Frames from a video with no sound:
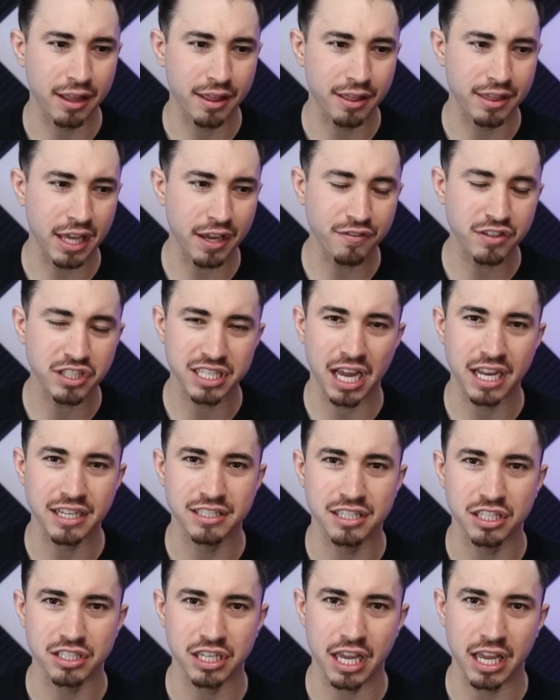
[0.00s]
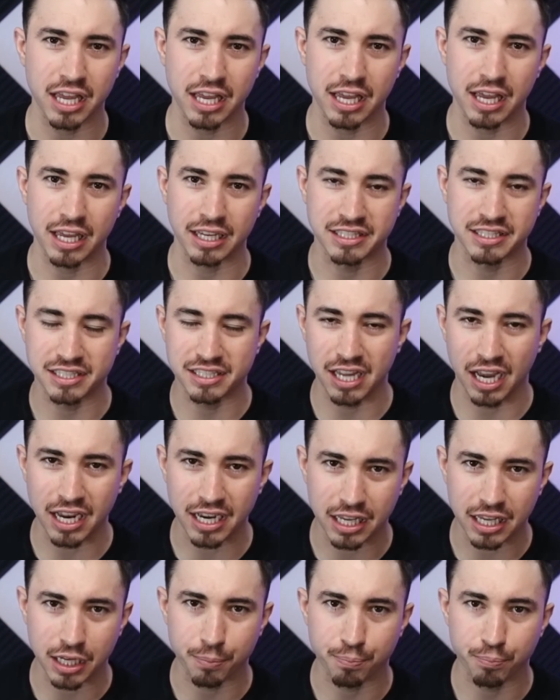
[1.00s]
they just had such a
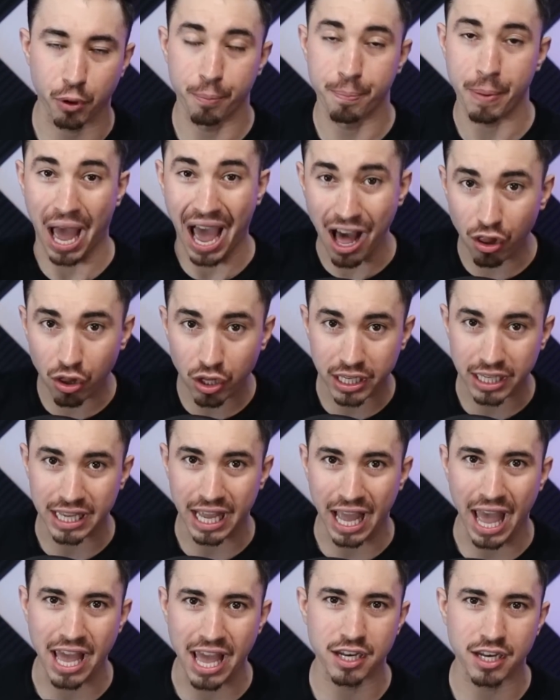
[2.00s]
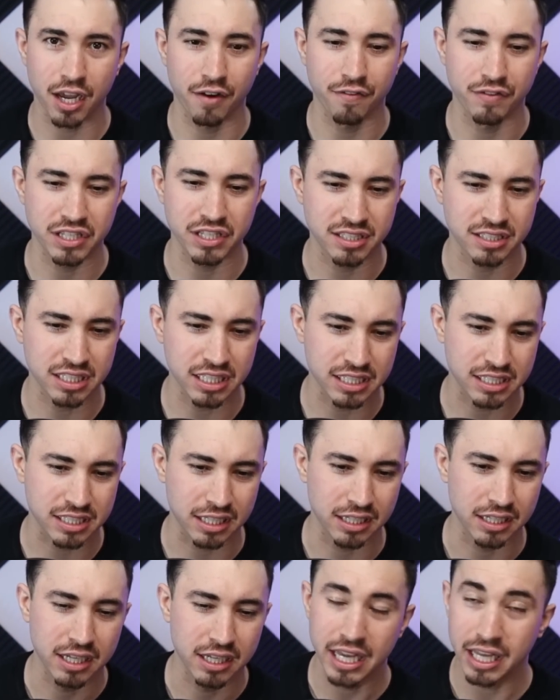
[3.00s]
exciting, propelling end of the season.